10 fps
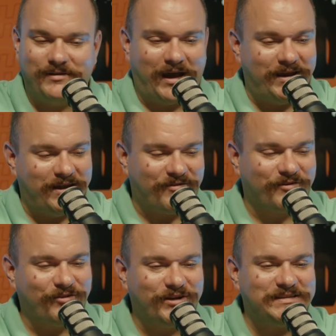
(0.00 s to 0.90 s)
I never
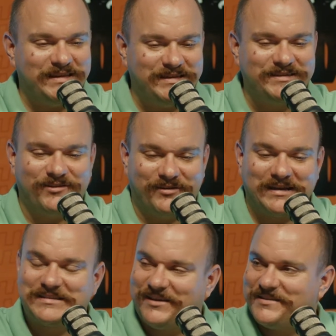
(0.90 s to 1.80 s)
looked into it. I
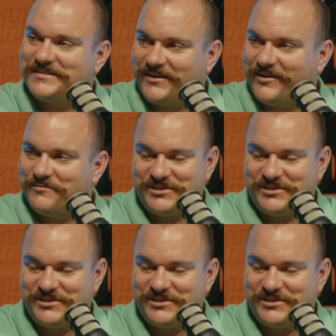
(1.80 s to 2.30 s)
saw the cigarette machine